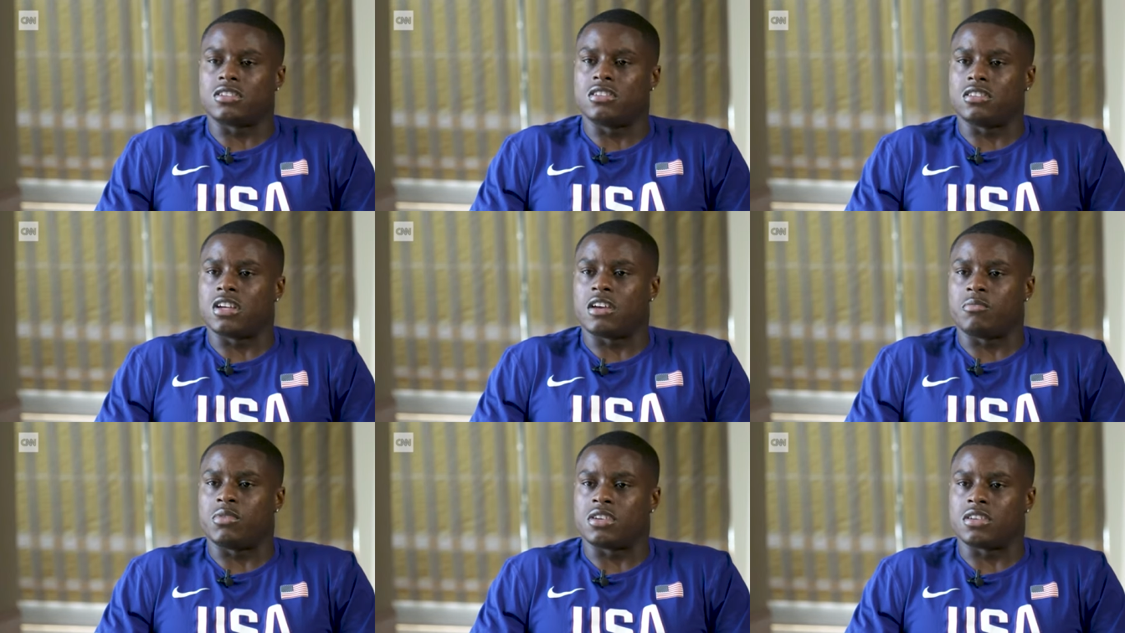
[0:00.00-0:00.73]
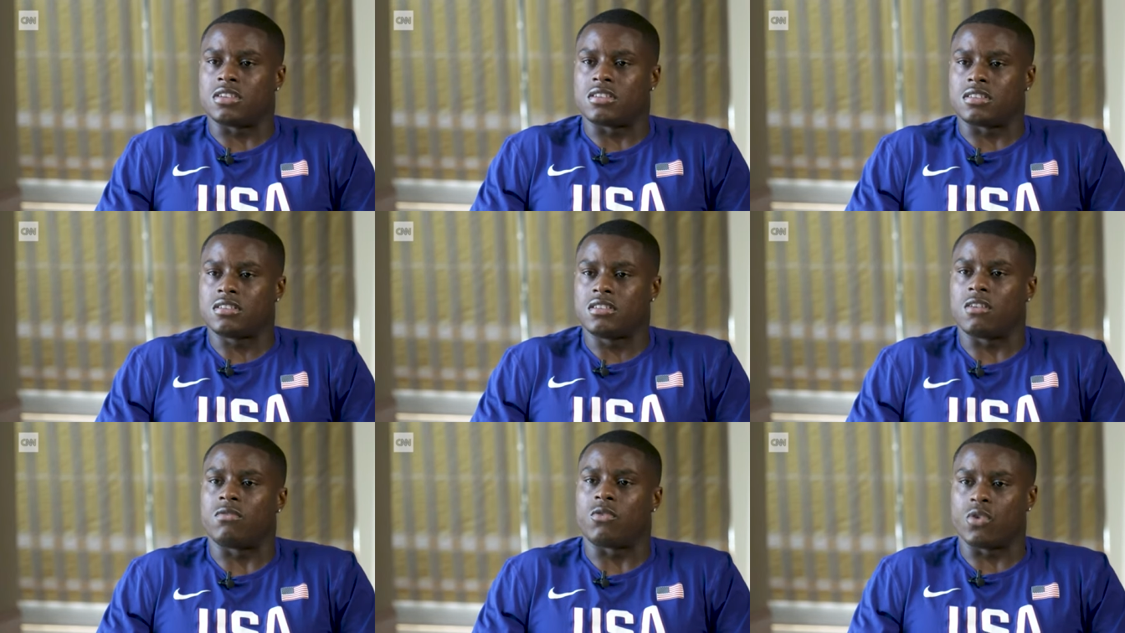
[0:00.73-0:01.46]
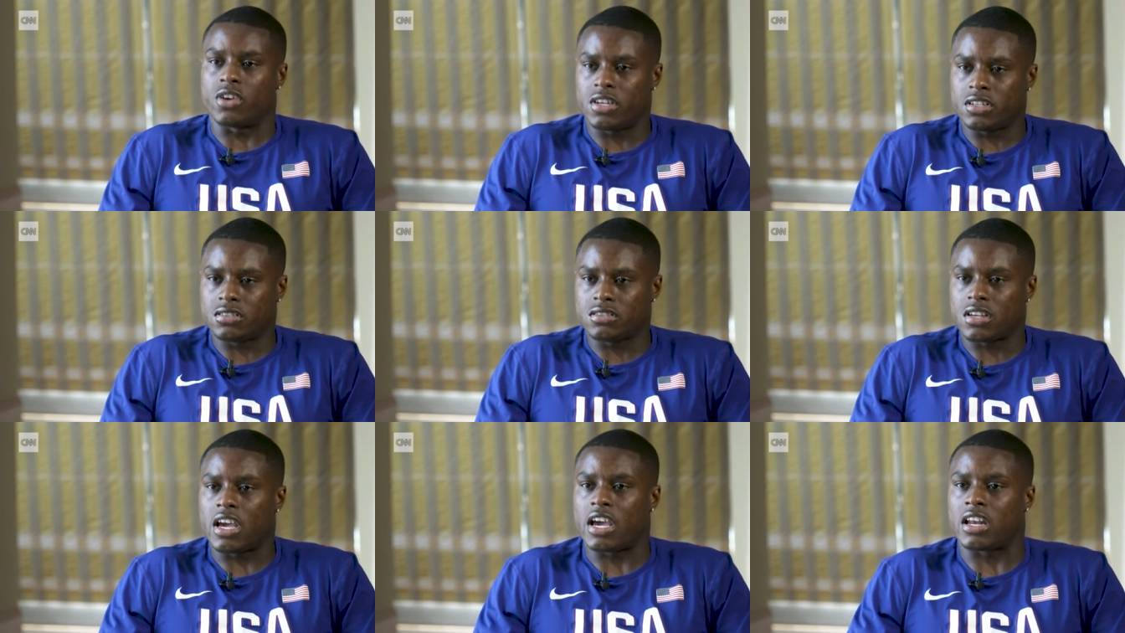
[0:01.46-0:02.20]
could have been avoided
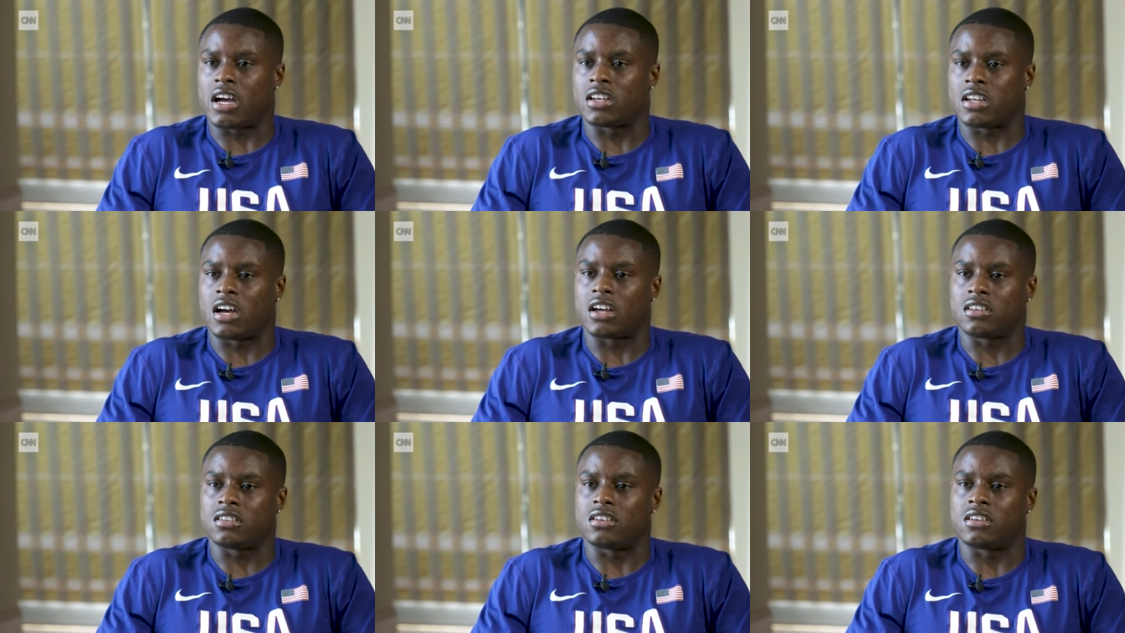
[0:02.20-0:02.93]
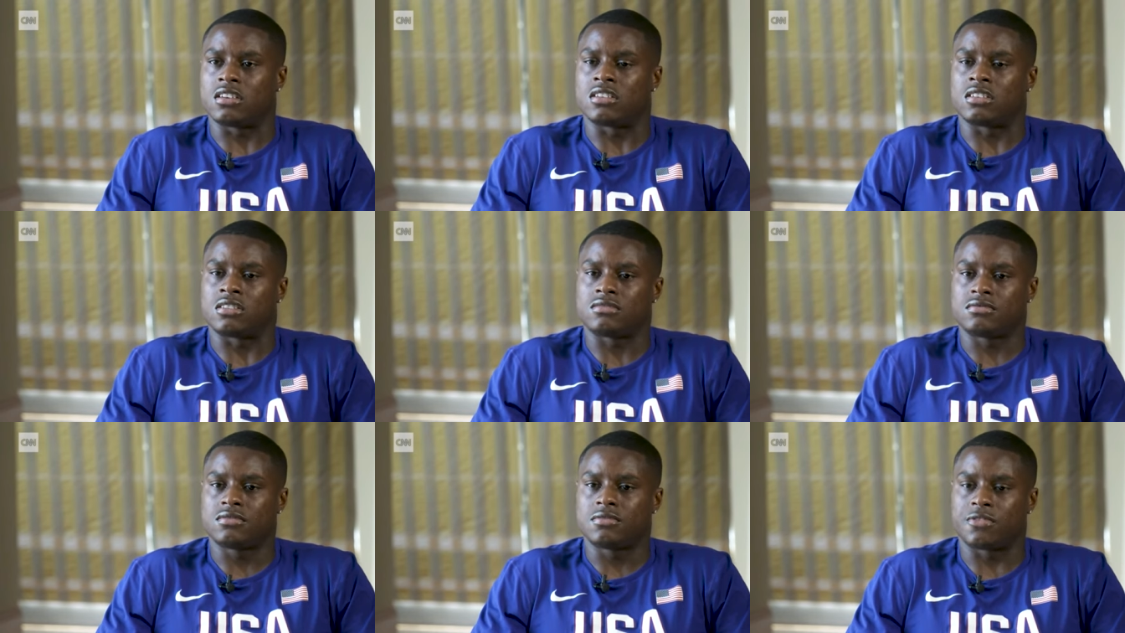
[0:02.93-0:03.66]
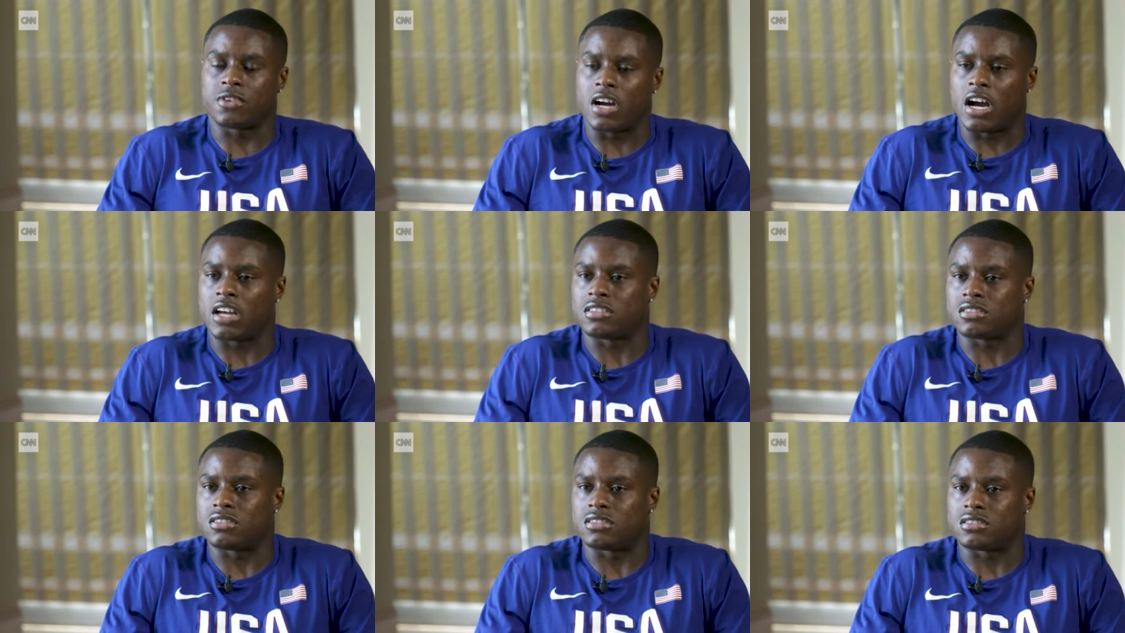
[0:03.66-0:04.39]
had I not uh,
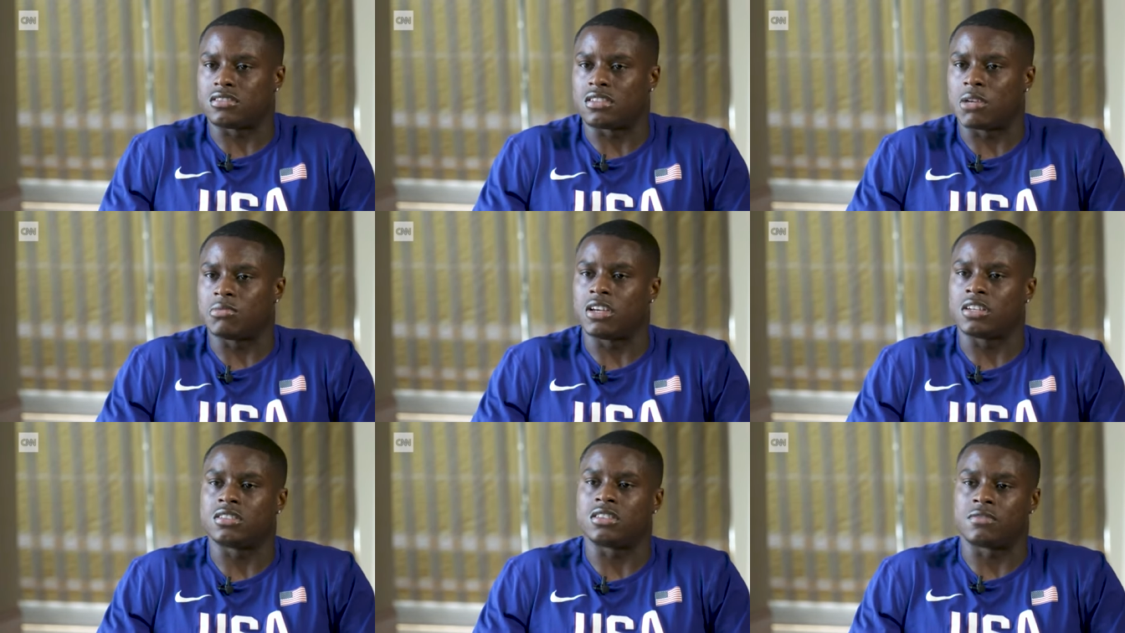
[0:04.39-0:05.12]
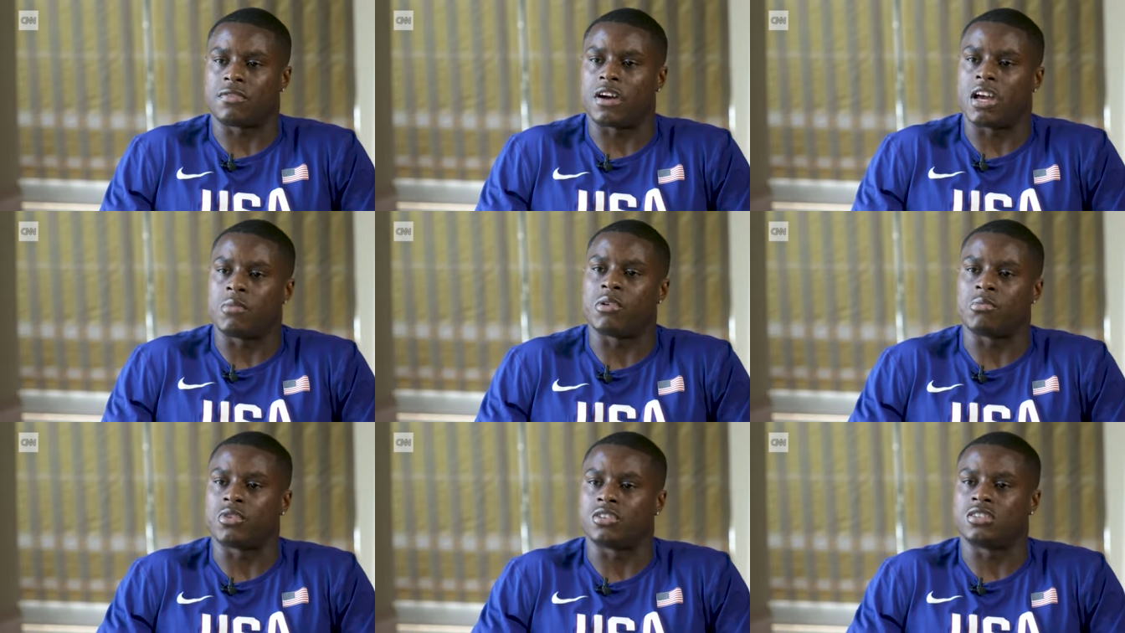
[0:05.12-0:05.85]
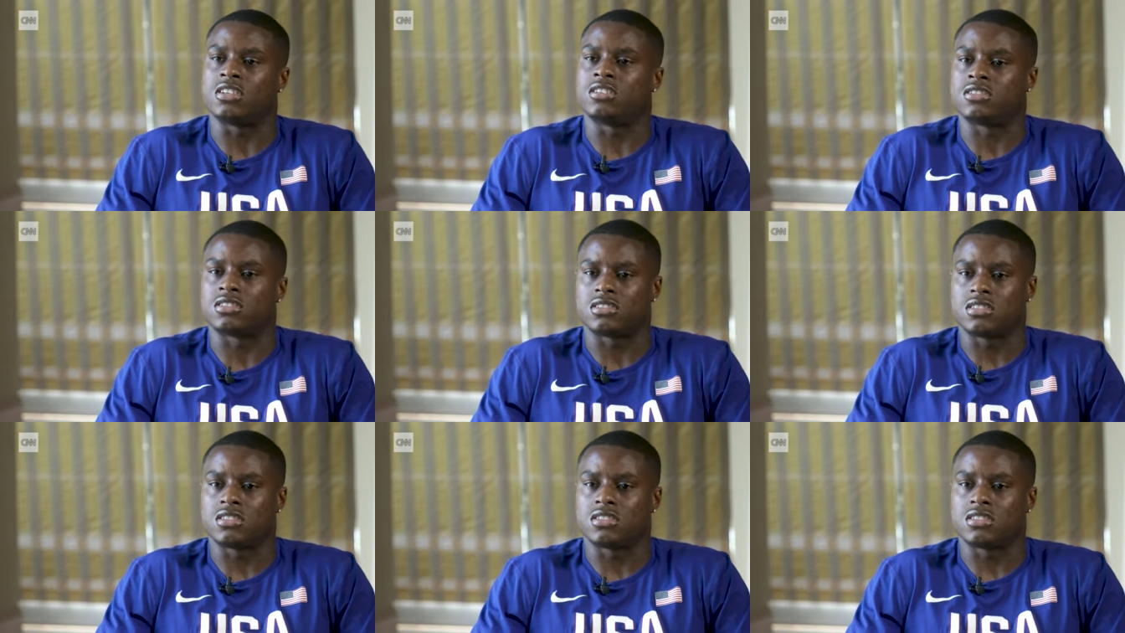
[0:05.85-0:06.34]
forgotten to, to update and if I had been more diligent.